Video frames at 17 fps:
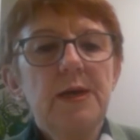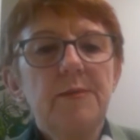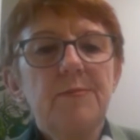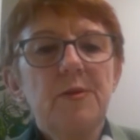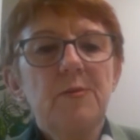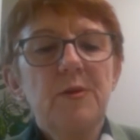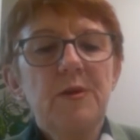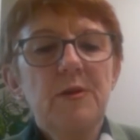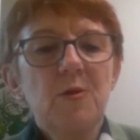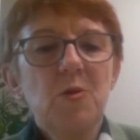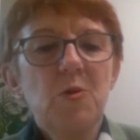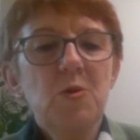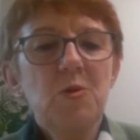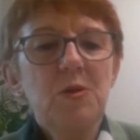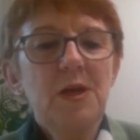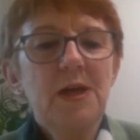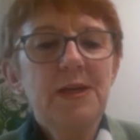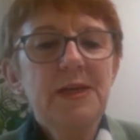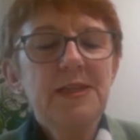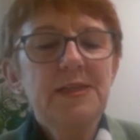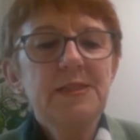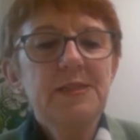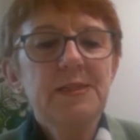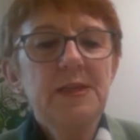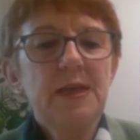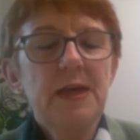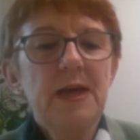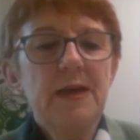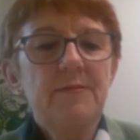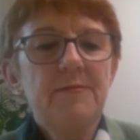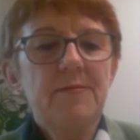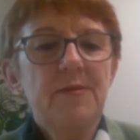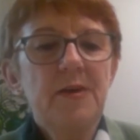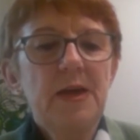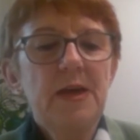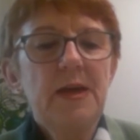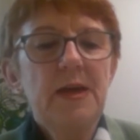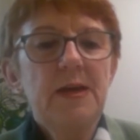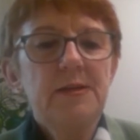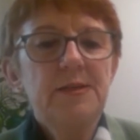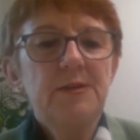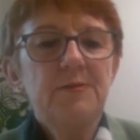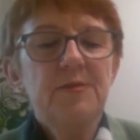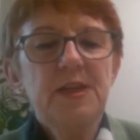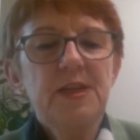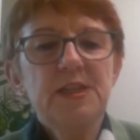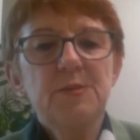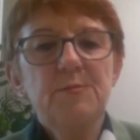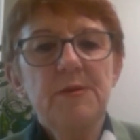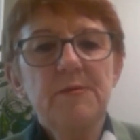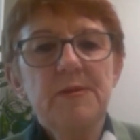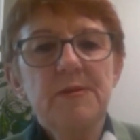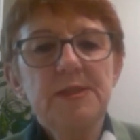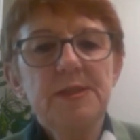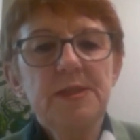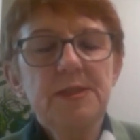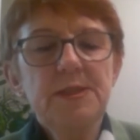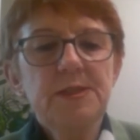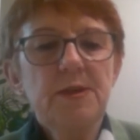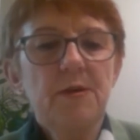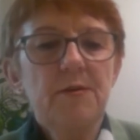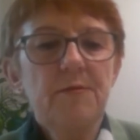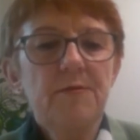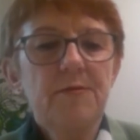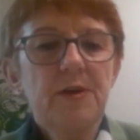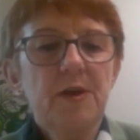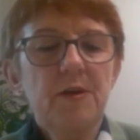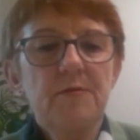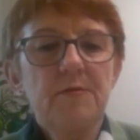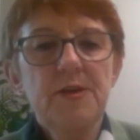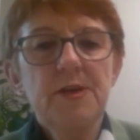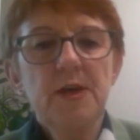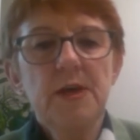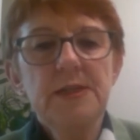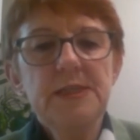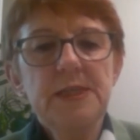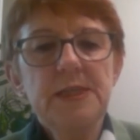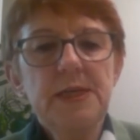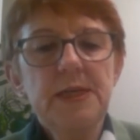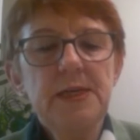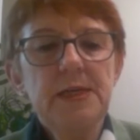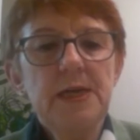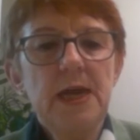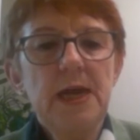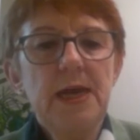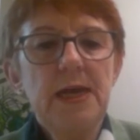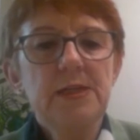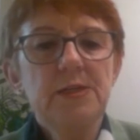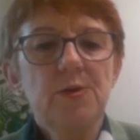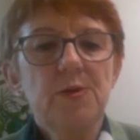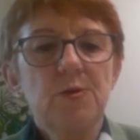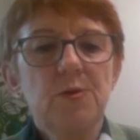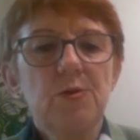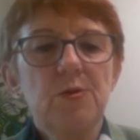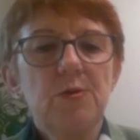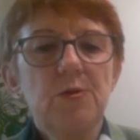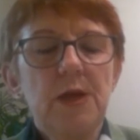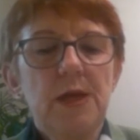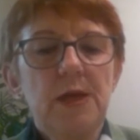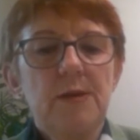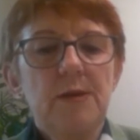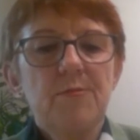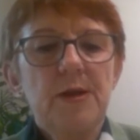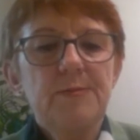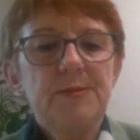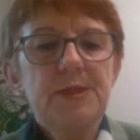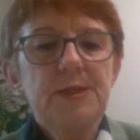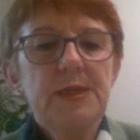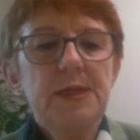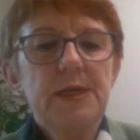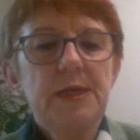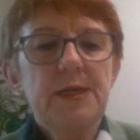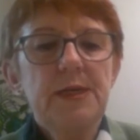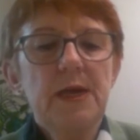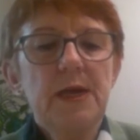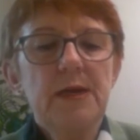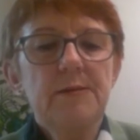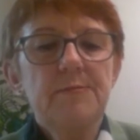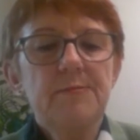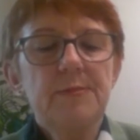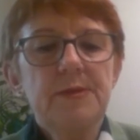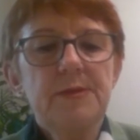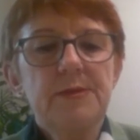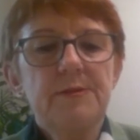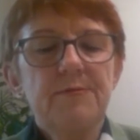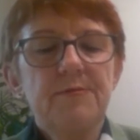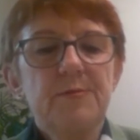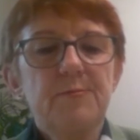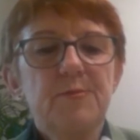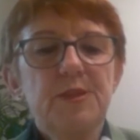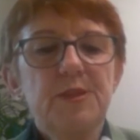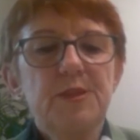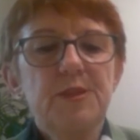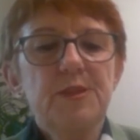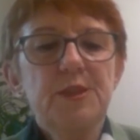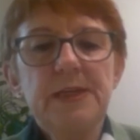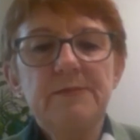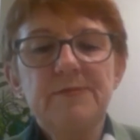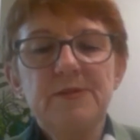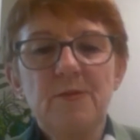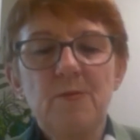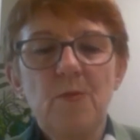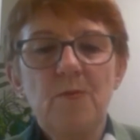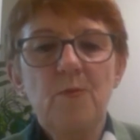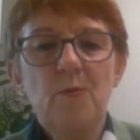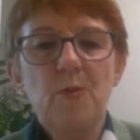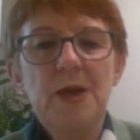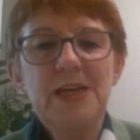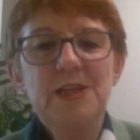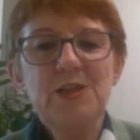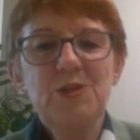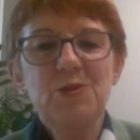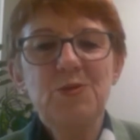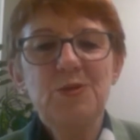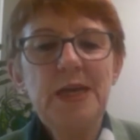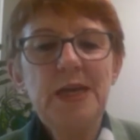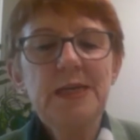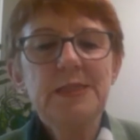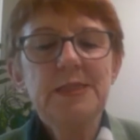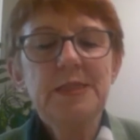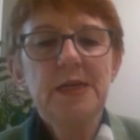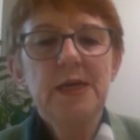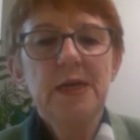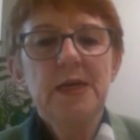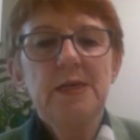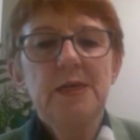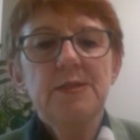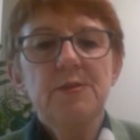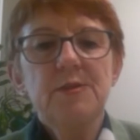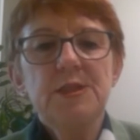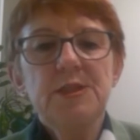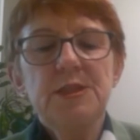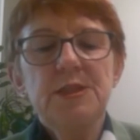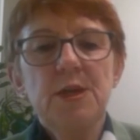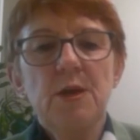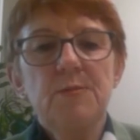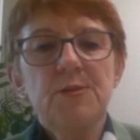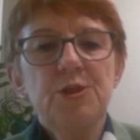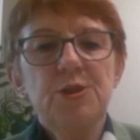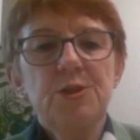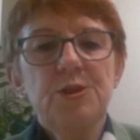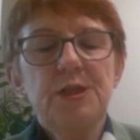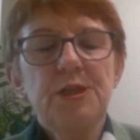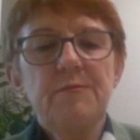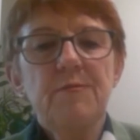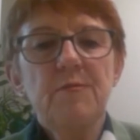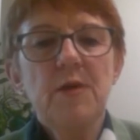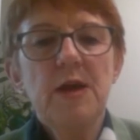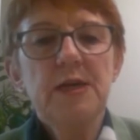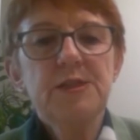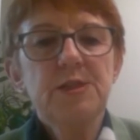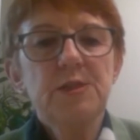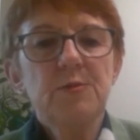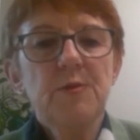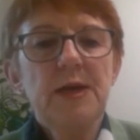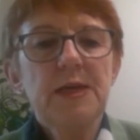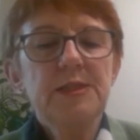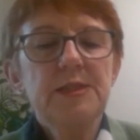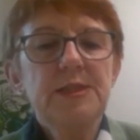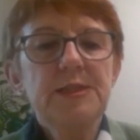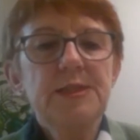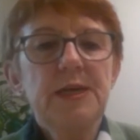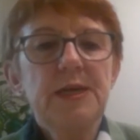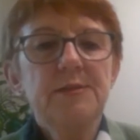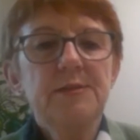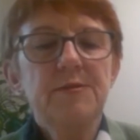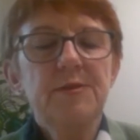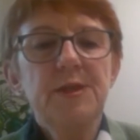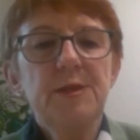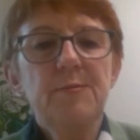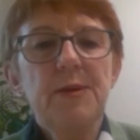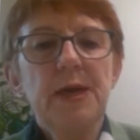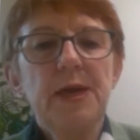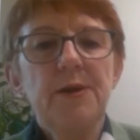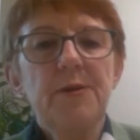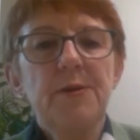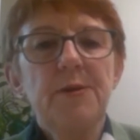We're all, I guess, have different experiences of COVID-19 and all perhaps thinking different perspectives on where to next. So this is an opportunity for us to actually start to think about